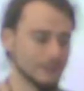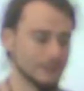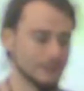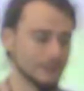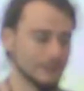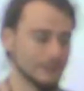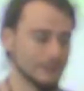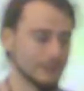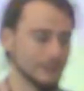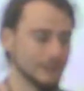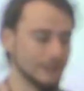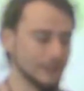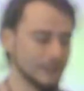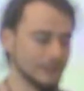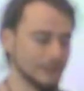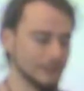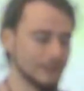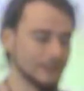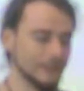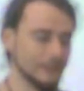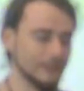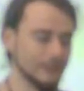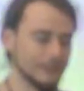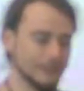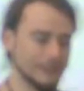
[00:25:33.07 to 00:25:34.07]
that are
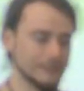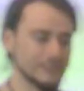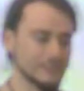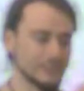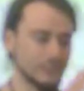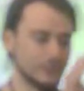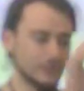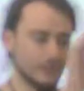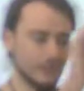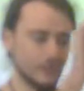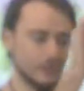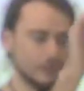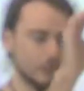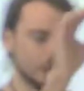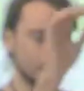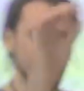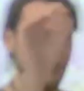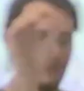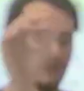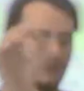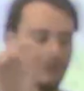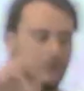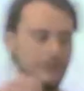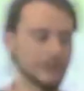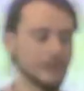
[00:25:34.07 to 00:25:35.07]
in the screen
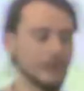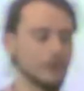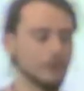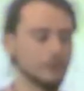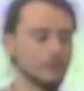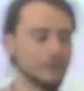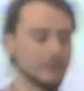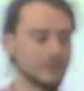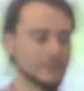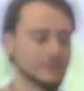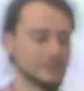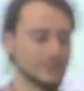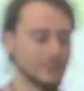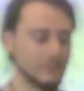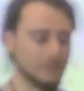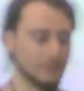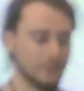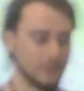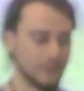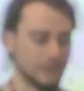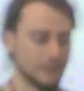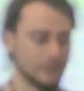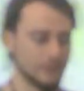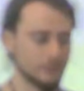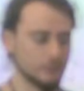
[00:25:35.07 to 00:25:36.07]
or around the
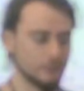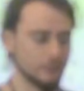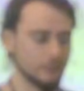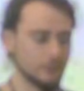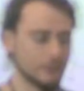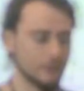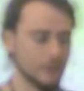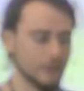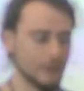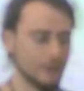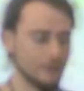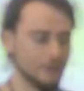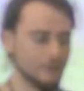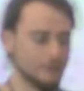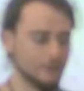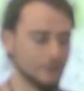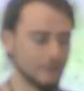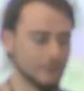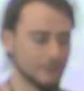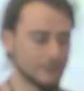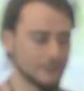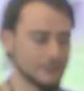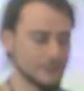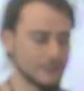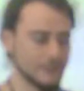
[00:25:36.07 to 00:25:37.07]
screen to allow
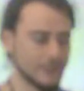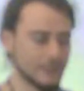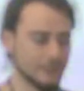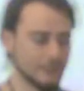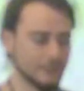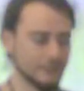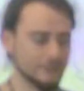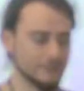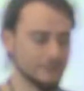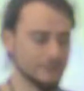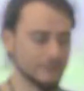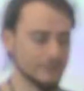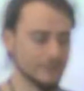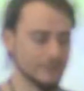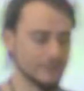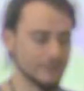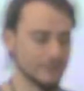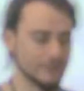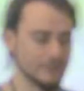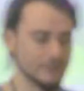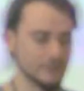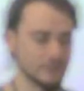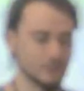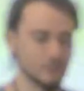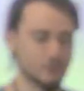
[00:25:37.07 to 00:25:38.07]
for this kind of
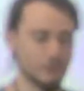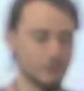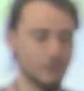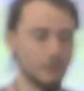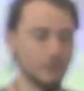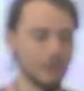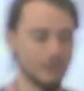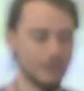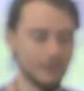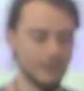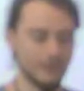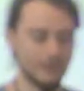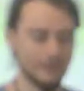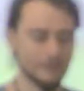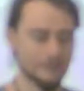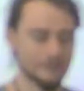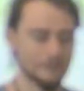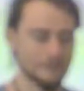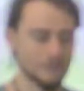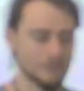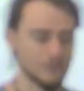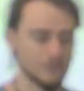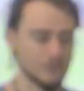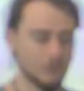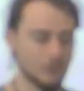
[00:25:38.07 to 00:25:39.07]
uh, scrolling,
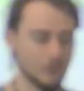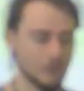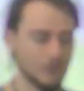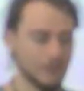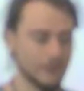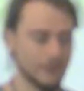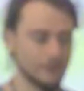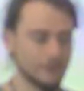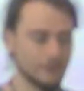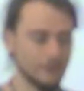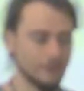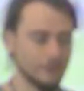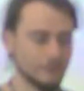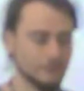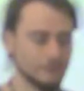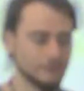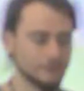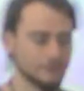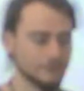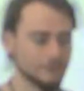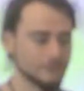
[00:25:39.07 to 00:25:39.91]
scrolling move.